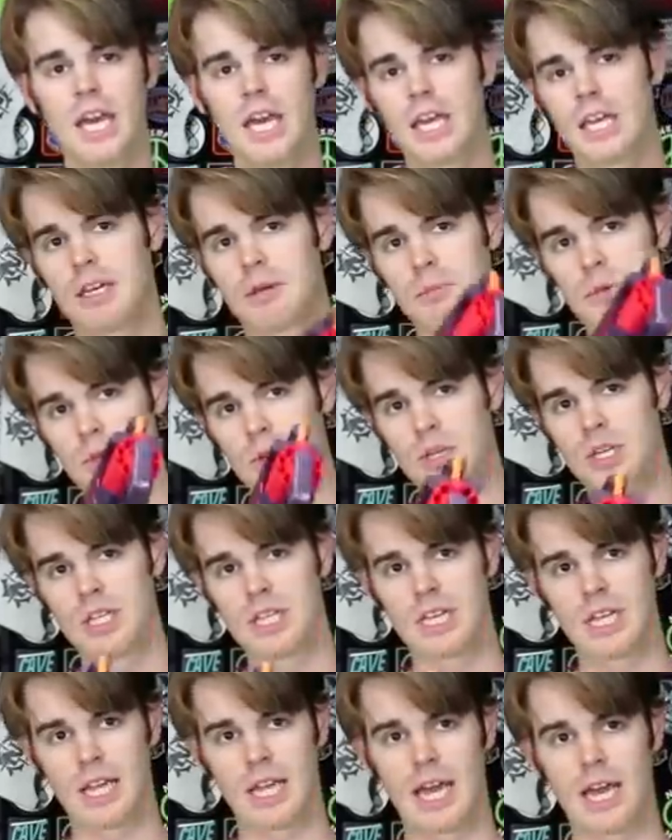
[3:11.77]
a
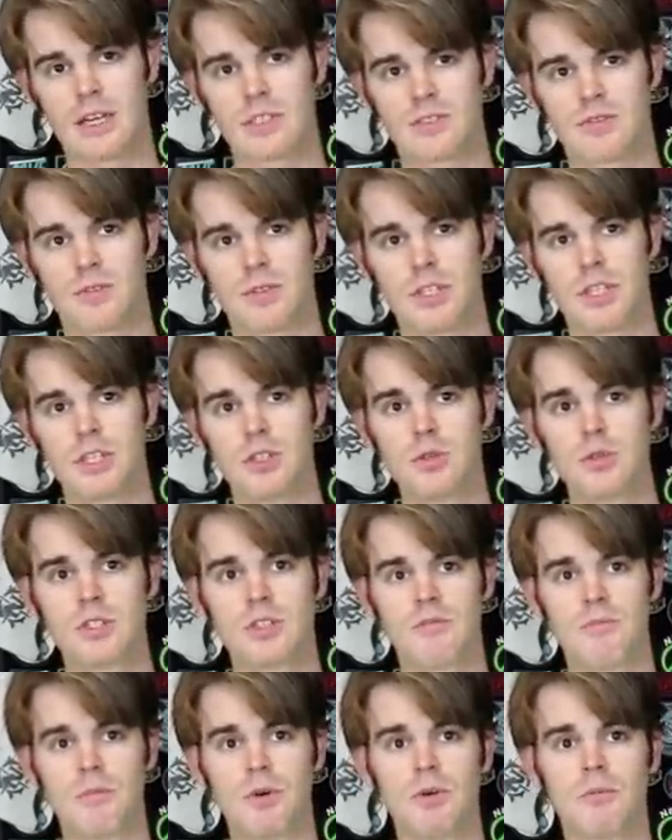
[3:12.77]
community that allows for the use
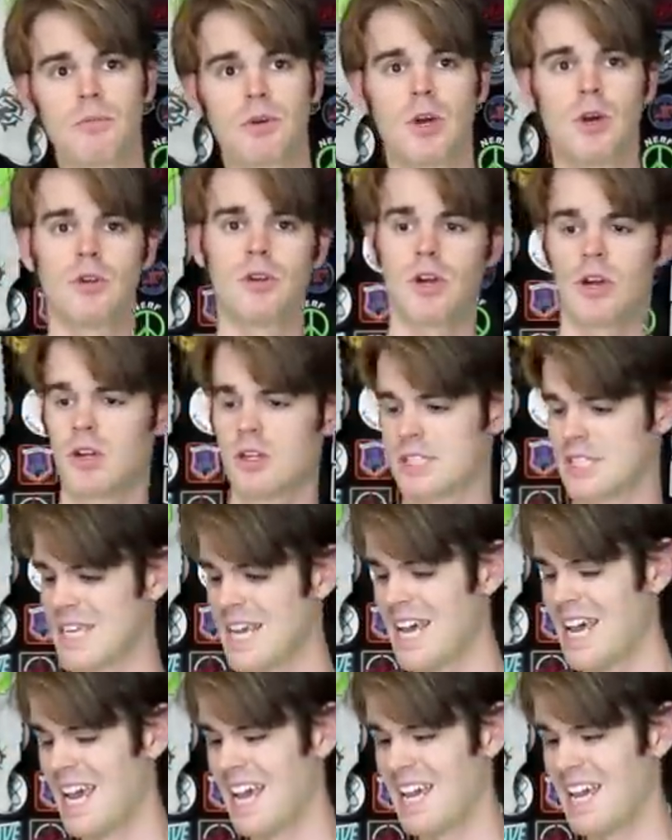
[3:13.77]
of boomco darts